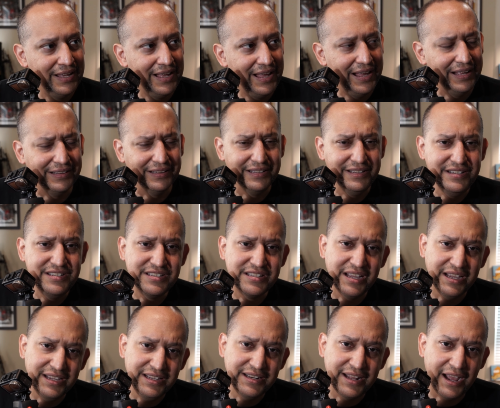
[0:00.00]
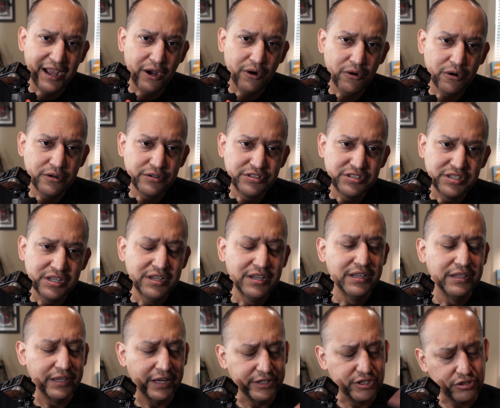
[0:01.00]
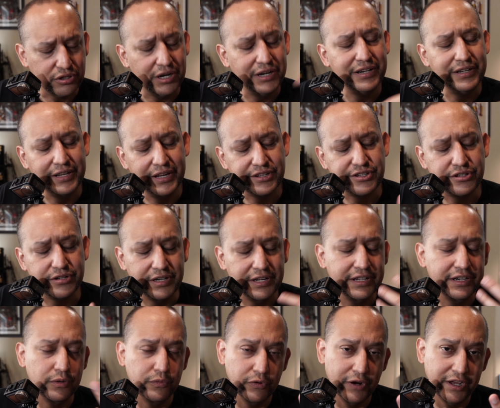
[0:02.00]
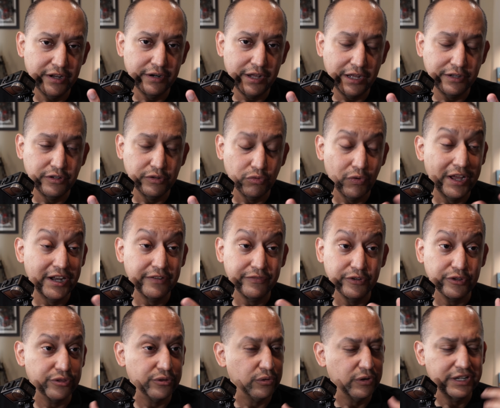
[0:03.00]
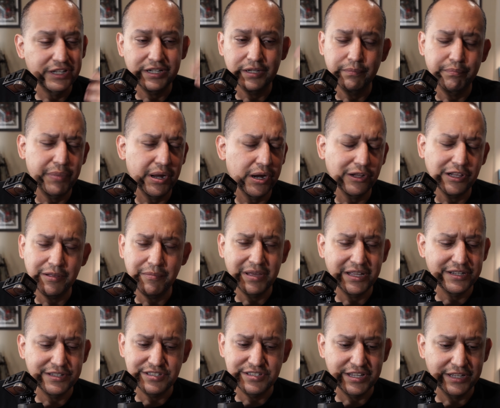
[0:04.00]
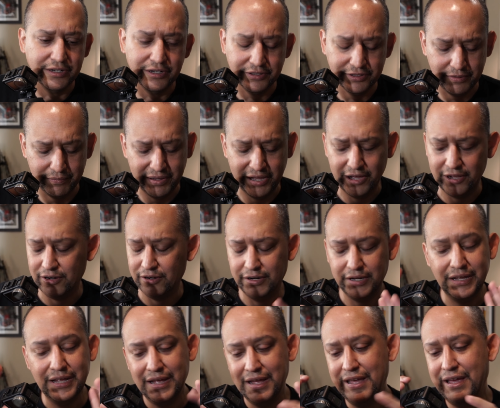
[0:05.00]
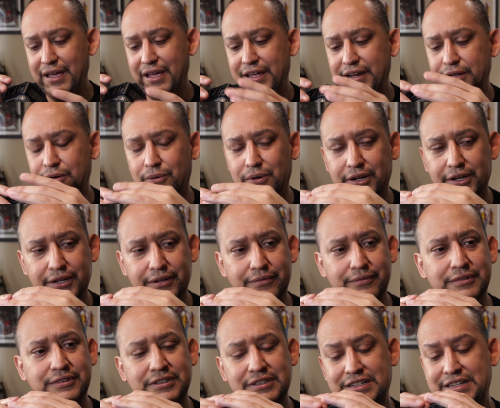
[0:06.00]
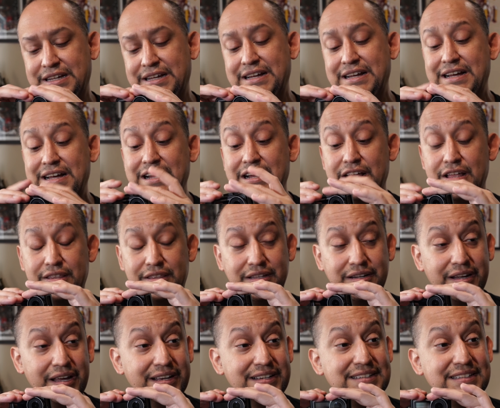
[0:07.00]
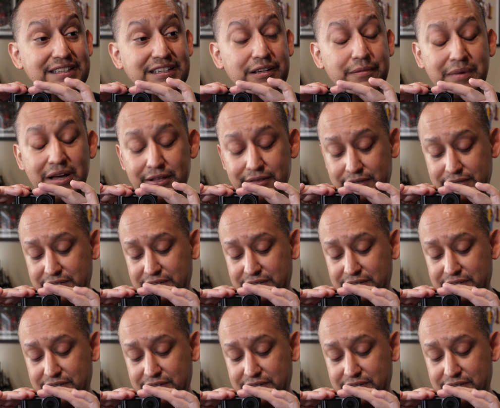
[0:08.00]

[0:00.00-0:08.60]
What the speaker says: at least 8 hours. I tried it yesterday and I ran it for 3 and it barely made a dent on the battery. Anyway, the nice thing about